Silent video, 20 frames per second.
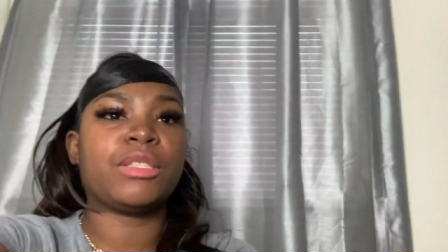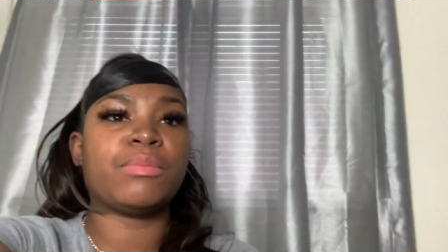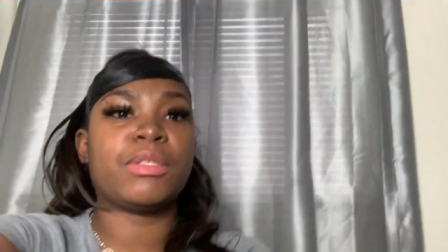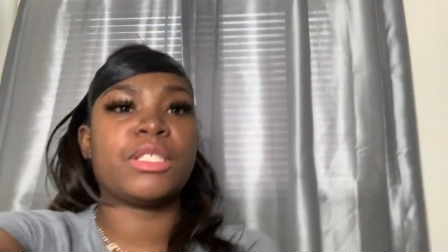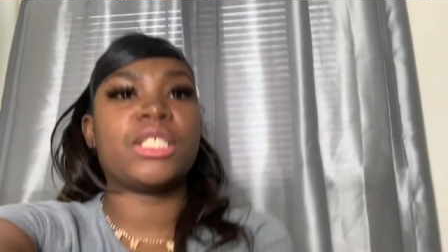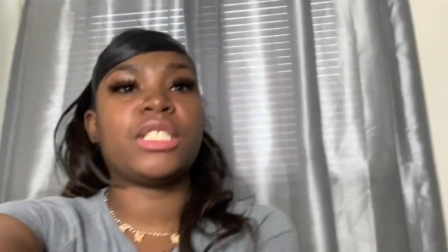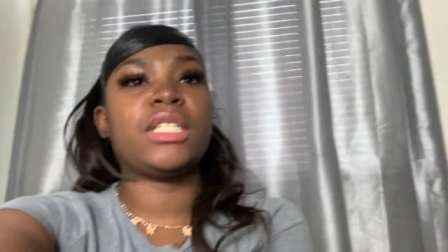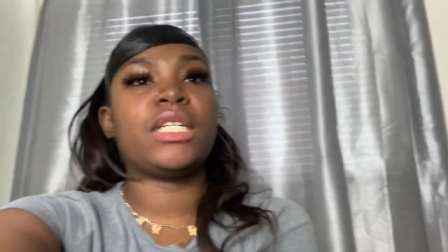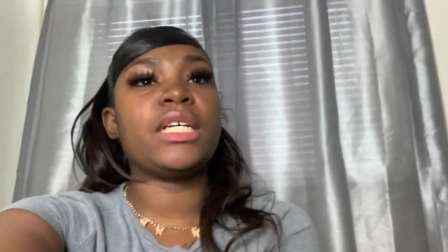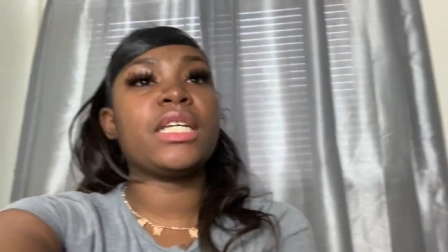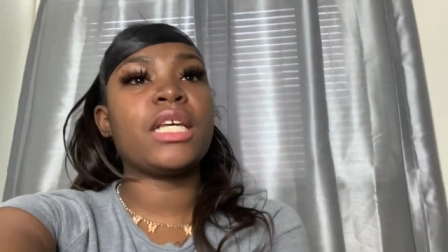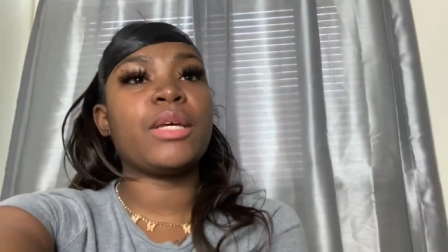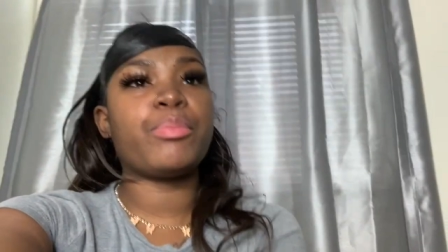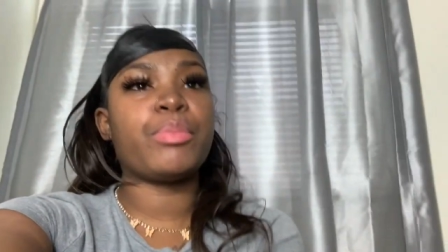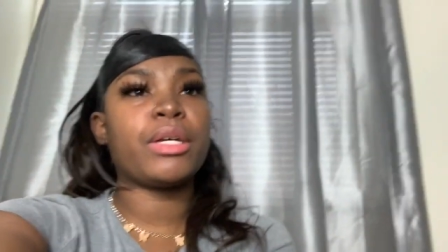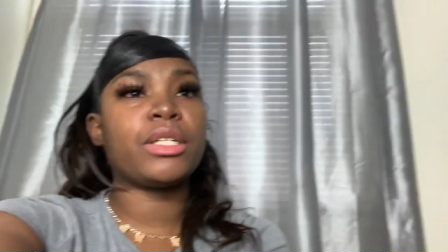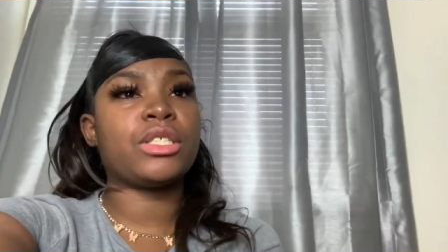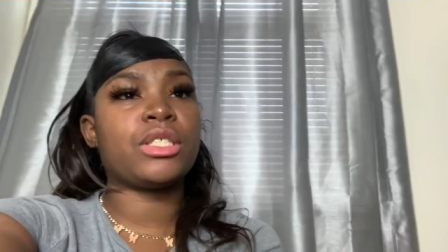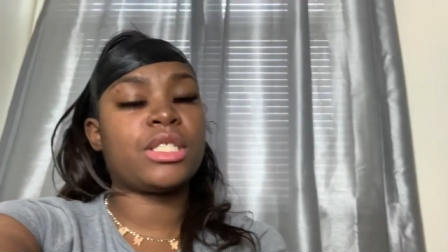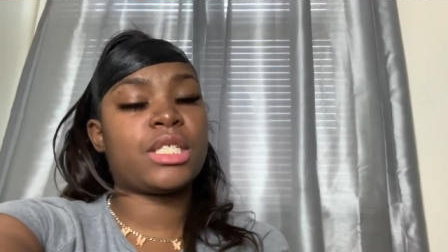But she did get
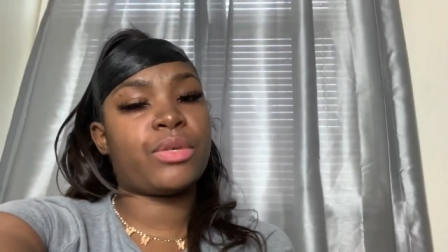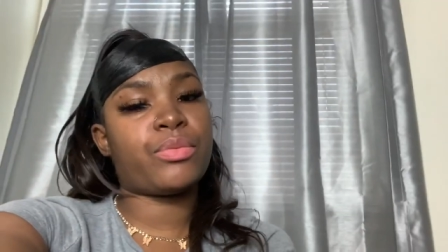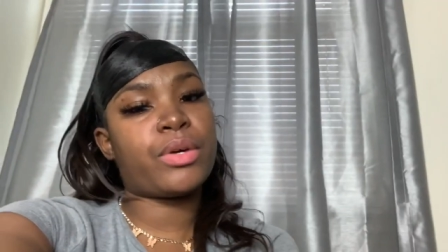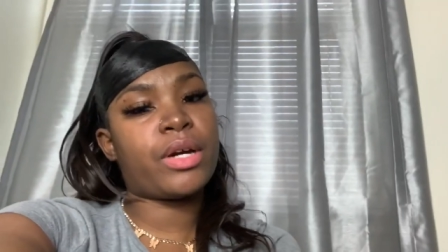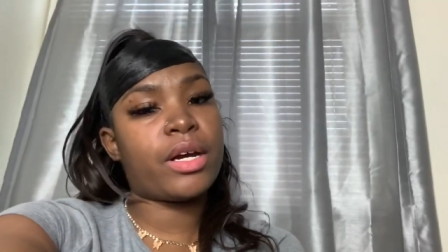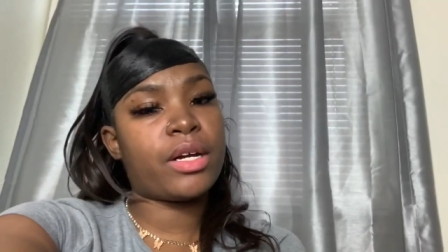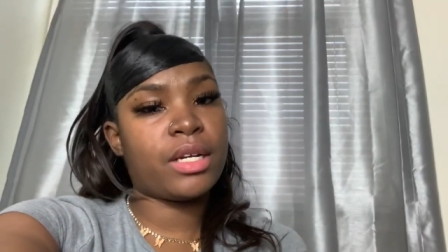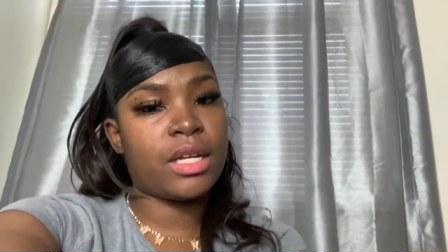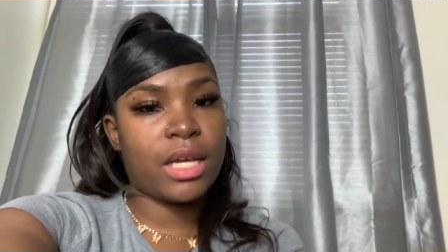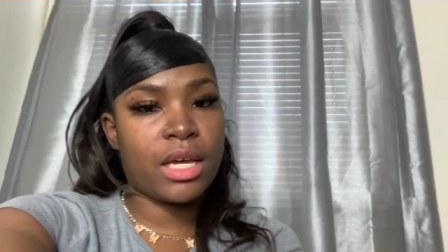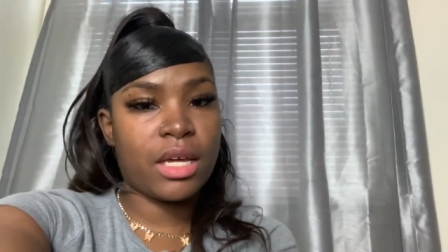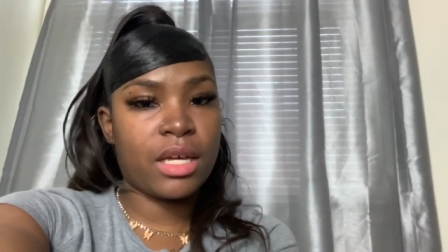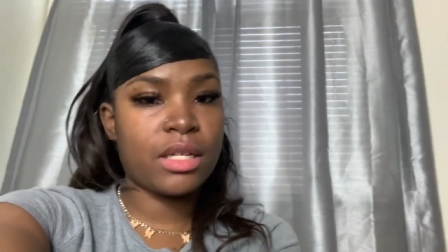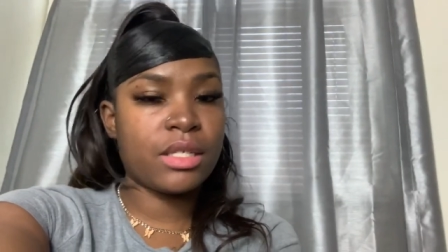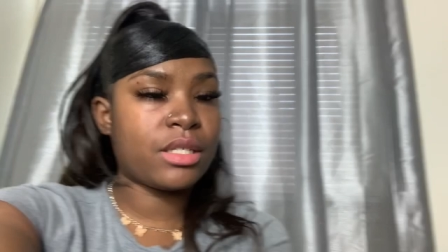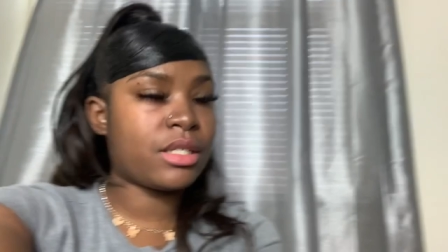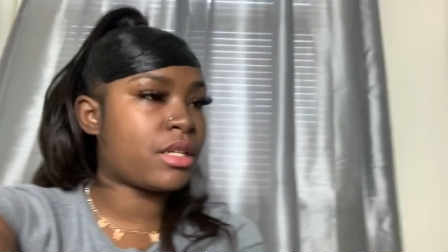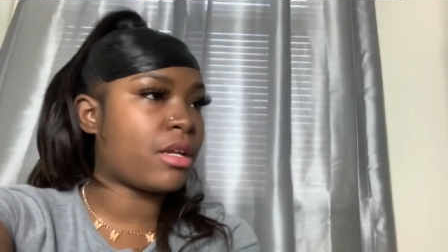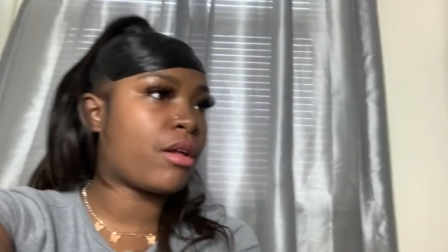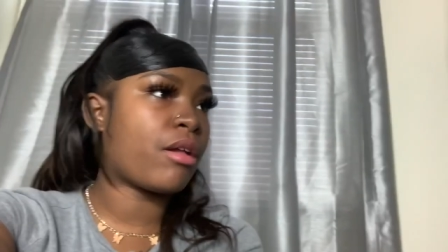pictures in with her dad,
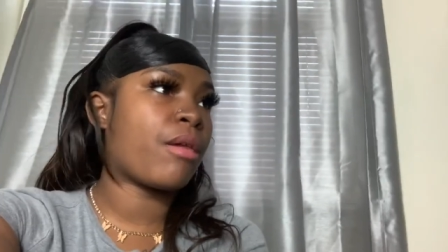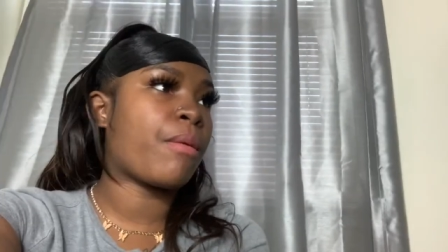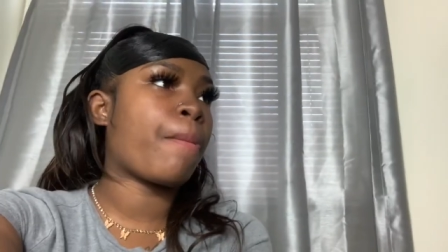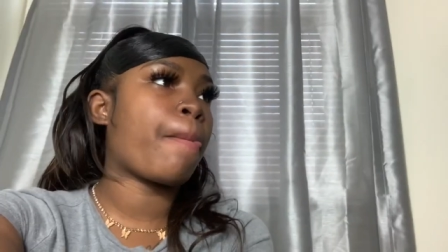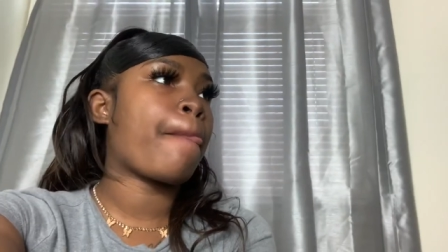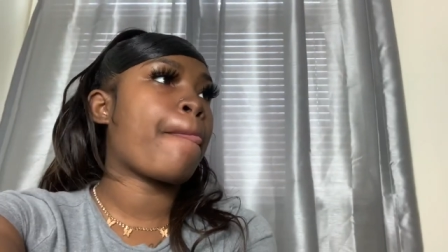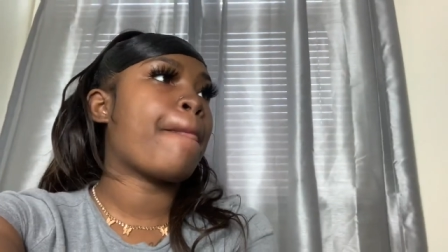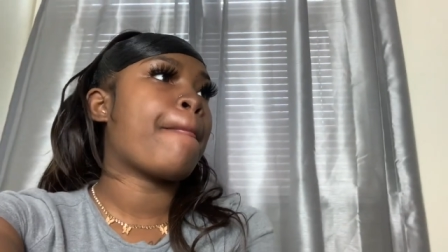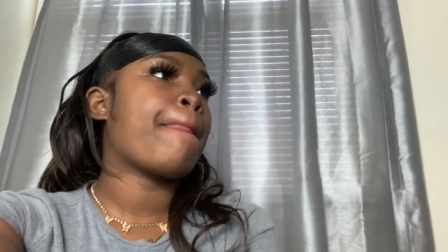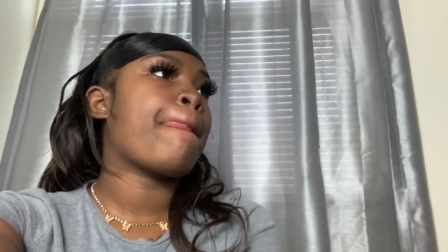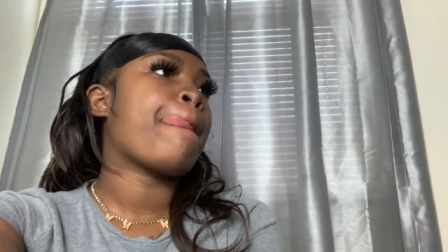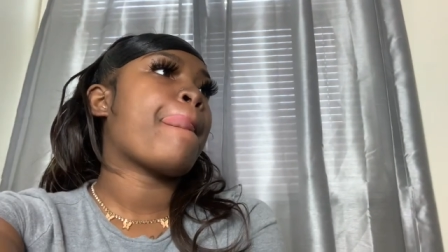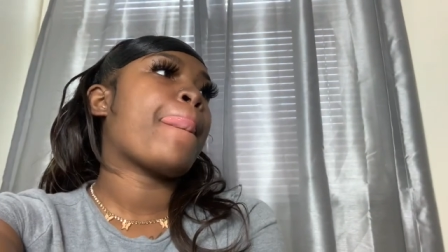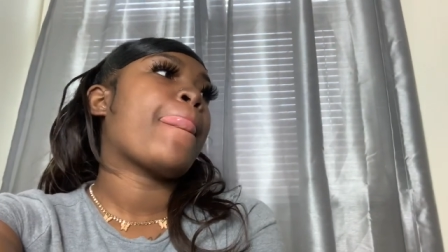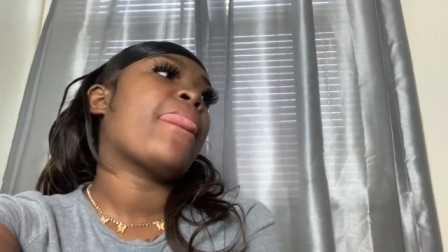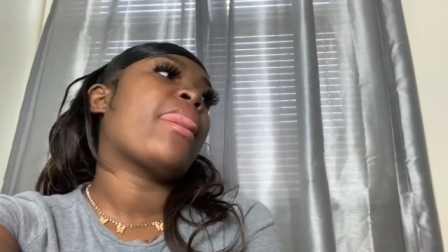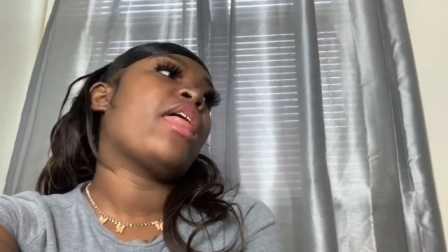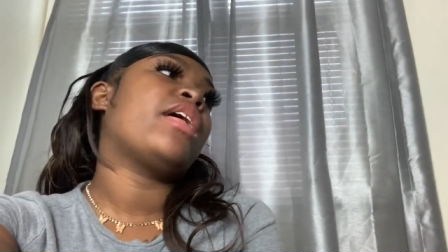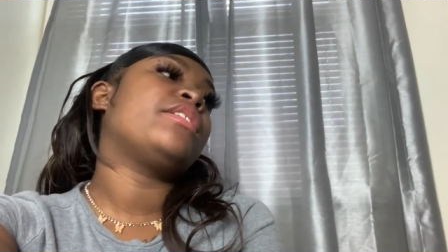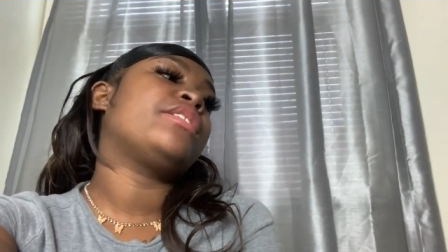so
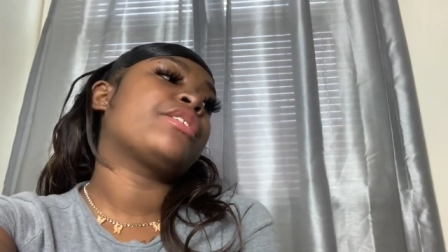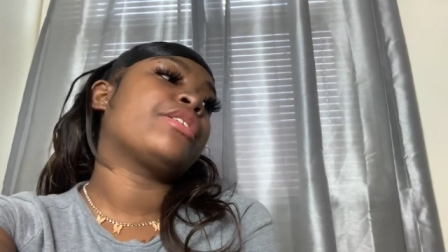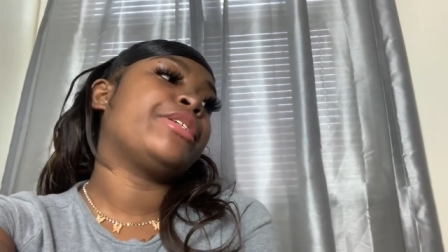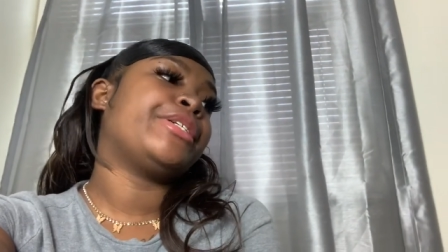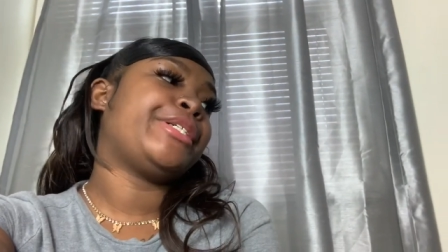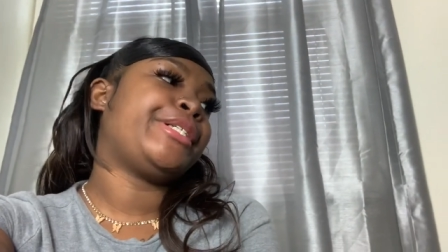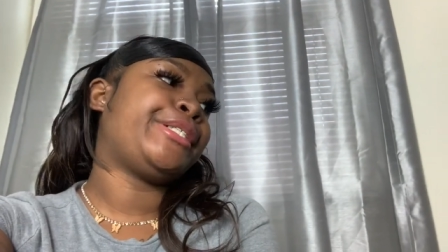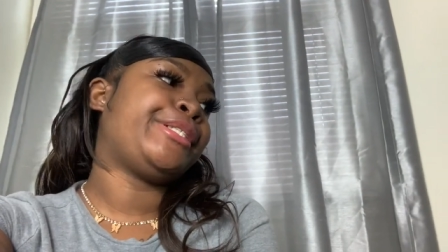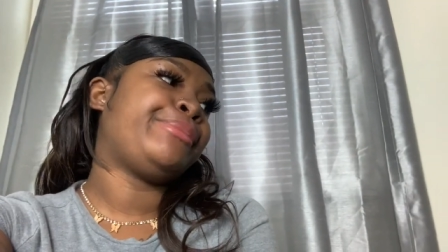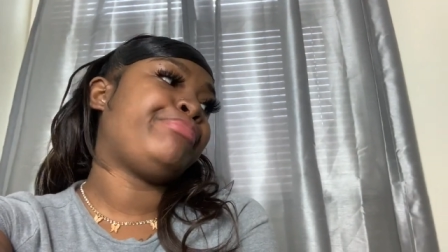that's good.